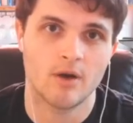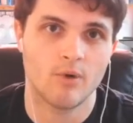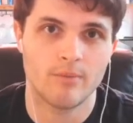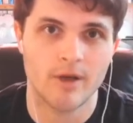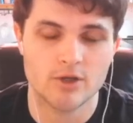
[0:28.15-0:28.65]

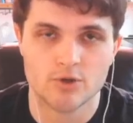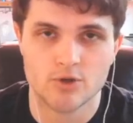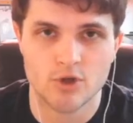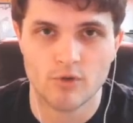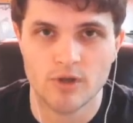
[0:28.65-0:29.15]
What makes her
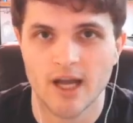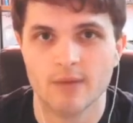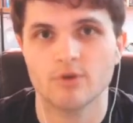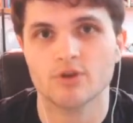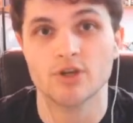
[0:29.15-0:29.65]
so
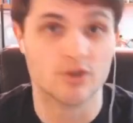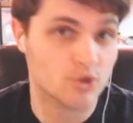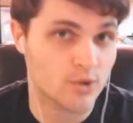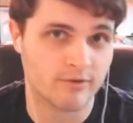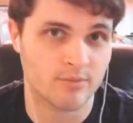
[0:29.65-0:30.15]
reliable is she has
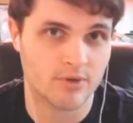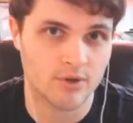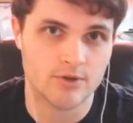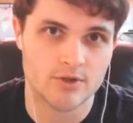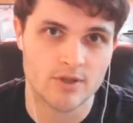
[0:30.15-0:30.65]
2 different
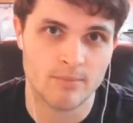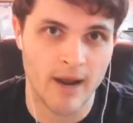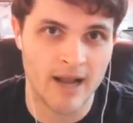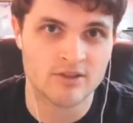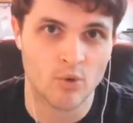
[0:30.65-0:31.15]
builds, the
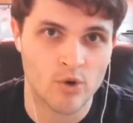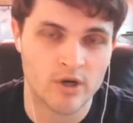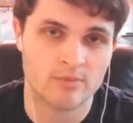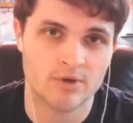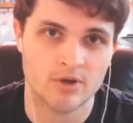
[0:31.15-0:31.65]
Manta
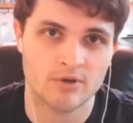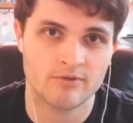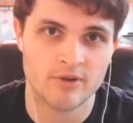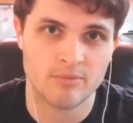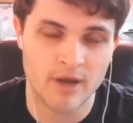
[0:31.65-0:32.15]
Orchid build
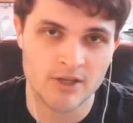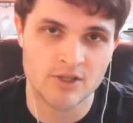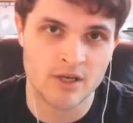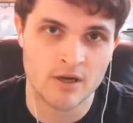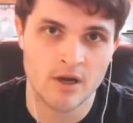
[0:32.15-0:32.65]
for the
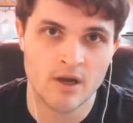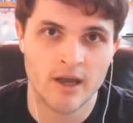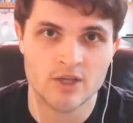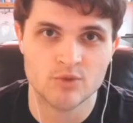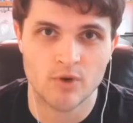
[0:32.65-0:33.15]
pacing,
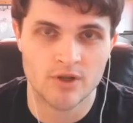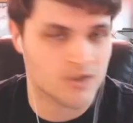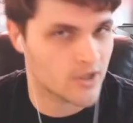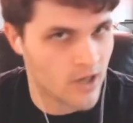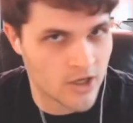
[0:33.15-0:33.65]
as well as
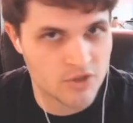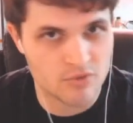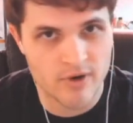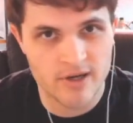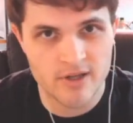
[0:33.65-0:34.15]
the Yasha
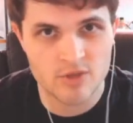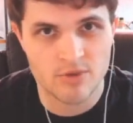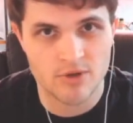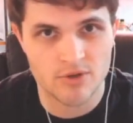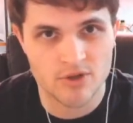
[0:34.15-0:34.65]
Radiance
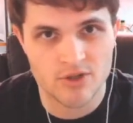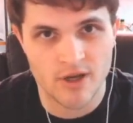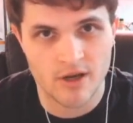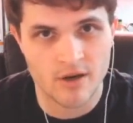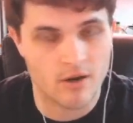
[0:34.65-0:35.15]
build to
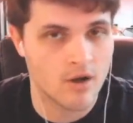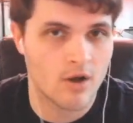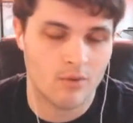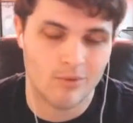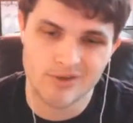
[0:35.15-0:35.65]
scale.
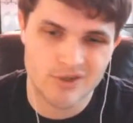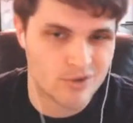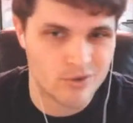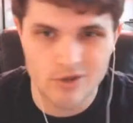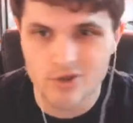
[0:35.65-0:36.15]
What this
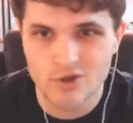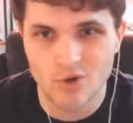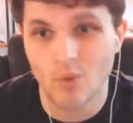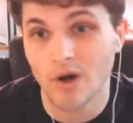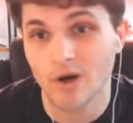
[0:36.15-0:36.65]
hero does
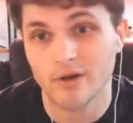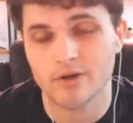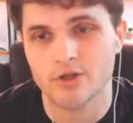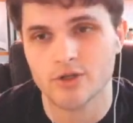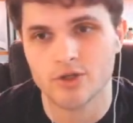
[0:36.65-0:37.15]
so well
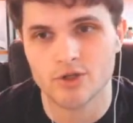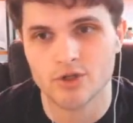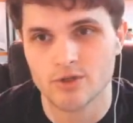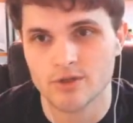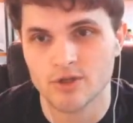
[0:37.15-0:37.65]
is she
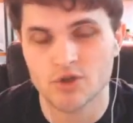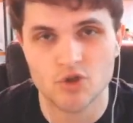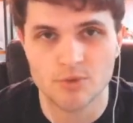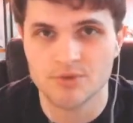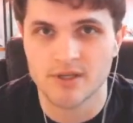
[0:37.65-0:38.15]
just
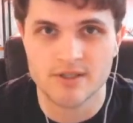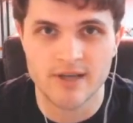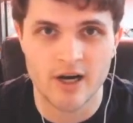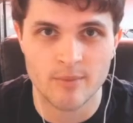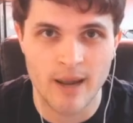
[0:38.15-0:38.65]
consumes the
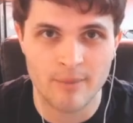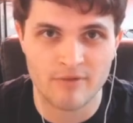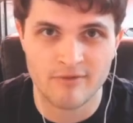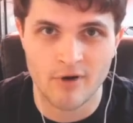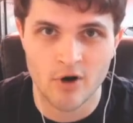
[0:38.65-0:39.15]
entire map
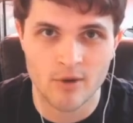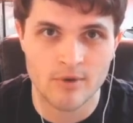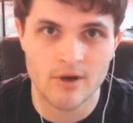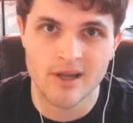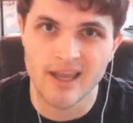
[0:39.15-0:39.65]
of
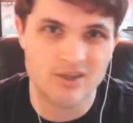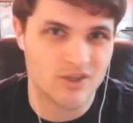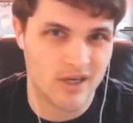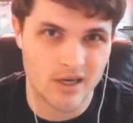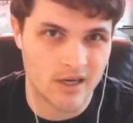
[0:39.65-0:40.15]
farm,
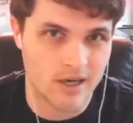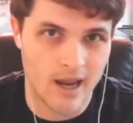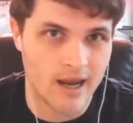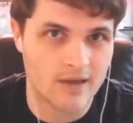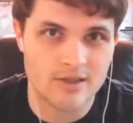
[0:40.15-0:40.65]
easily getting
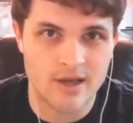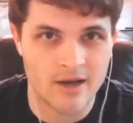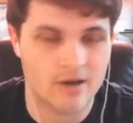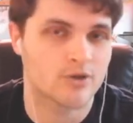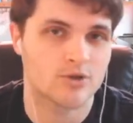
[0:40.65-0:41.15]
800 to
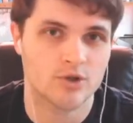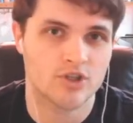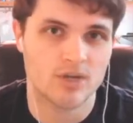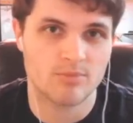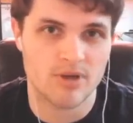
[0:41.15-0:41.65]
900
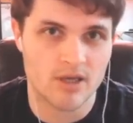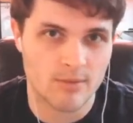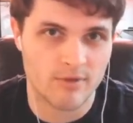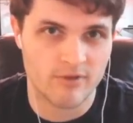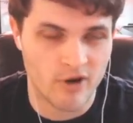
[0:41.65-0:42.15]

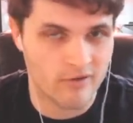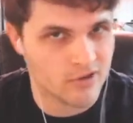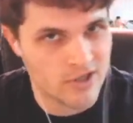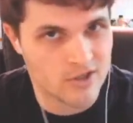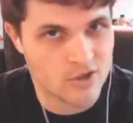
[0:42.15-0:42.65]
GPM if you have
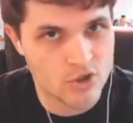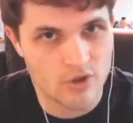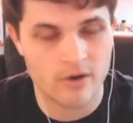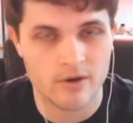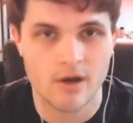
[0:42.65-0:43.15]
a decent
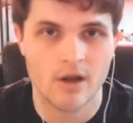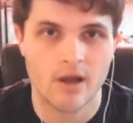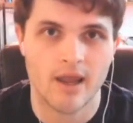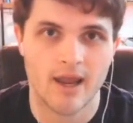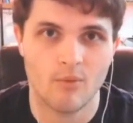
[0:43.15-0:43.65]
start.
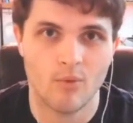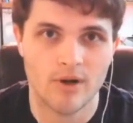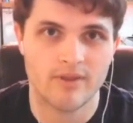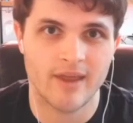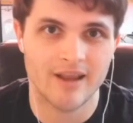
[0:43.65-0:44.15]
And
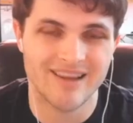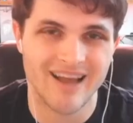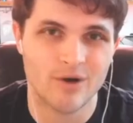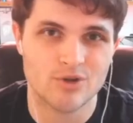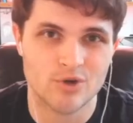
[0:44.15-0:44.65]
what that
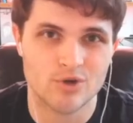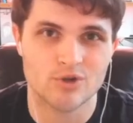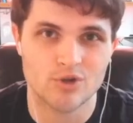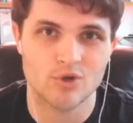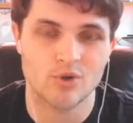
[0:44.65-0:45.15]
allows her to
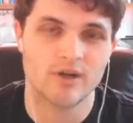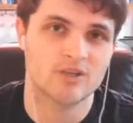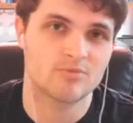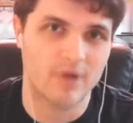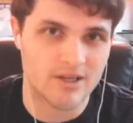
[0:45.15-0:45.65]
do
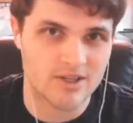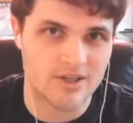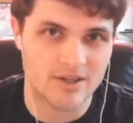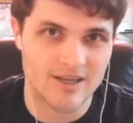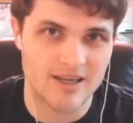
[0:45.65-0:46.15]
is
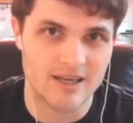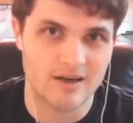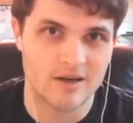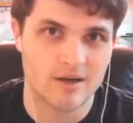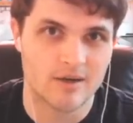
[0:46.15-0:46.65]
basically
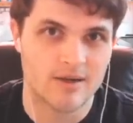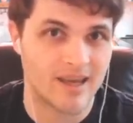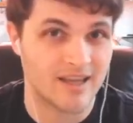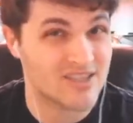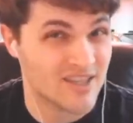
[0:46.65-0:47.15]

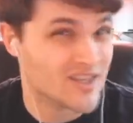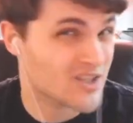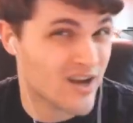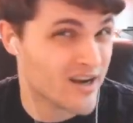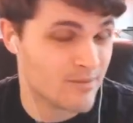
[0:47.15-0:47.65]
get 6
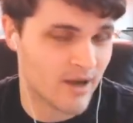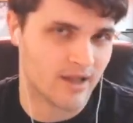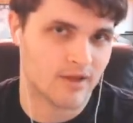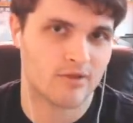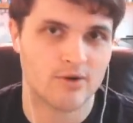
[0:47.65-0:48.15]
slotted by
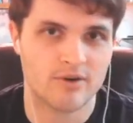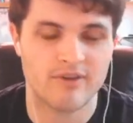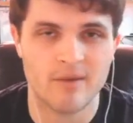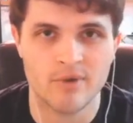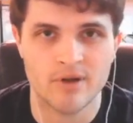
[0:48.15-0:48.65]
like
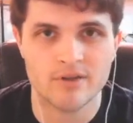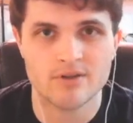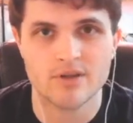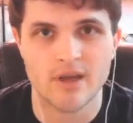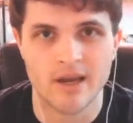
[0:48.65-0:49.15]
35
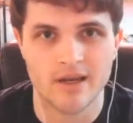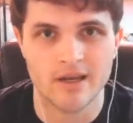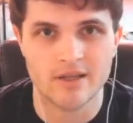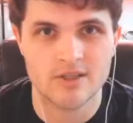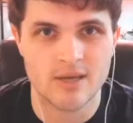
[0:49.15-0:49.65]
minutes, and
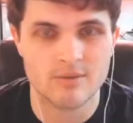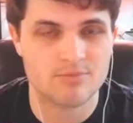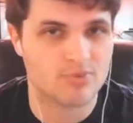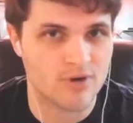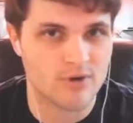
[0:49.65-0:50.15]
it seems
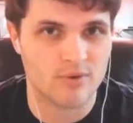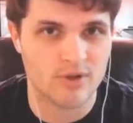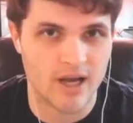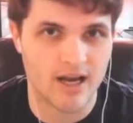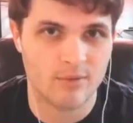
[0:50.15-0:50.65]
pretty
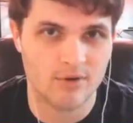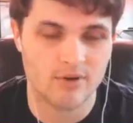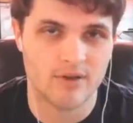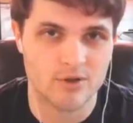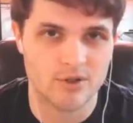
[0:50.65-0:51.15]

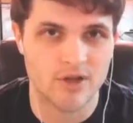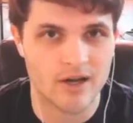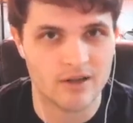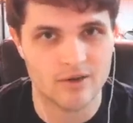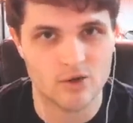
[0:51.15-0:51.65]
reliable, and there's a lot
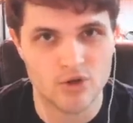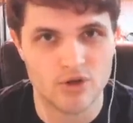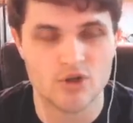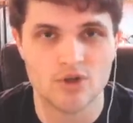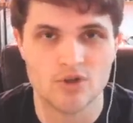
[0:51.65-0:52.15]
of little
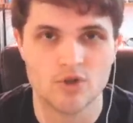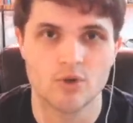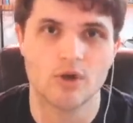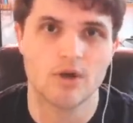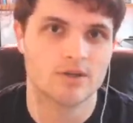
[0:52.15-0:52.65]
tricks you can
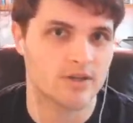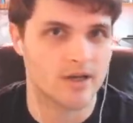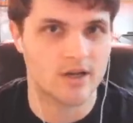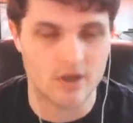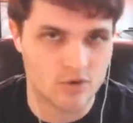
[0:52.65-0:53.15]
do to
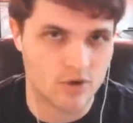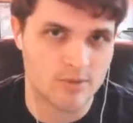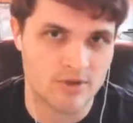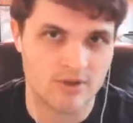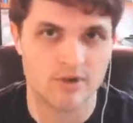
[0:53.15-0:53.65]
like cut
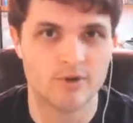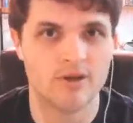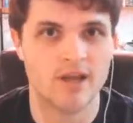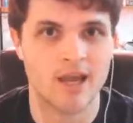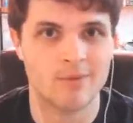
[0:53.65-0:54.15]
creeps in the
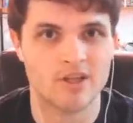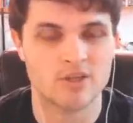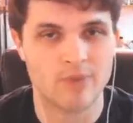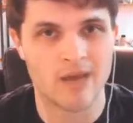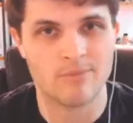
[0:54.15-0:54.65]
early game
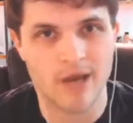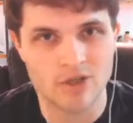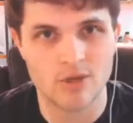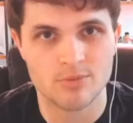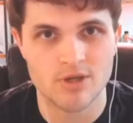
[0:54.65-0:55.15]
against bad
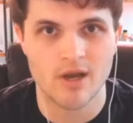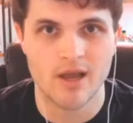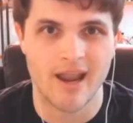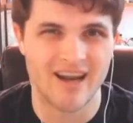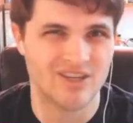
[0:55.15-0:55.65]
matchups,
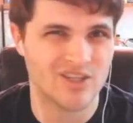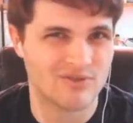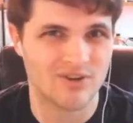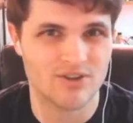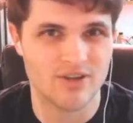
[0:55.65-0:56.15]
and it
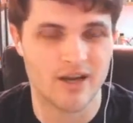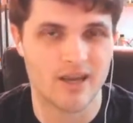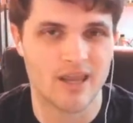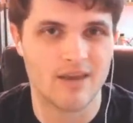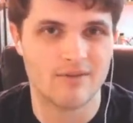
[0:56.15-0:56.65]
just feels
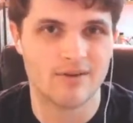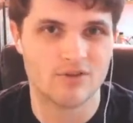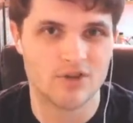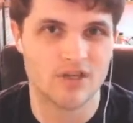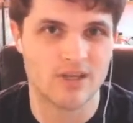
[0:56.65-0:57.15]
like even if
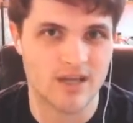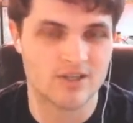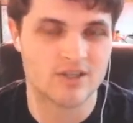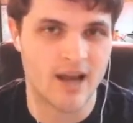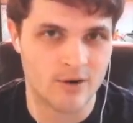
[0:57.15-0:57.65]
she's
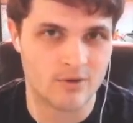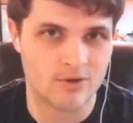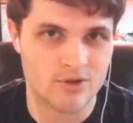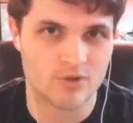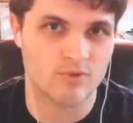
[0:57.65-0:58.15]
against
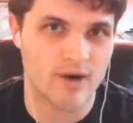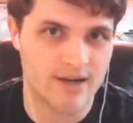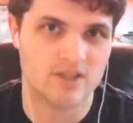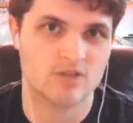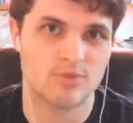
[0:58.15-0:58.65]
counters, the
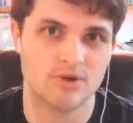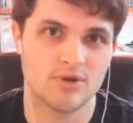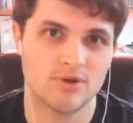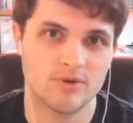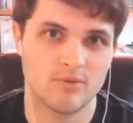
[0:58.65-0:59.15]
Radiance
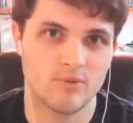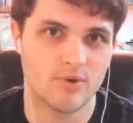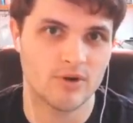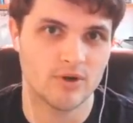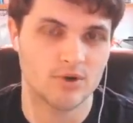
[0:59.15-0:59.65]
build
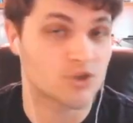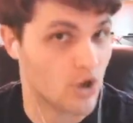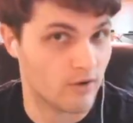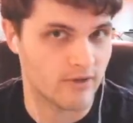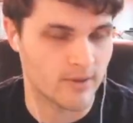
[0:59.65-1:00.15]
will
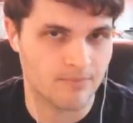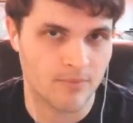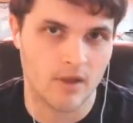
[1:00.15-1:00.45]
solve them.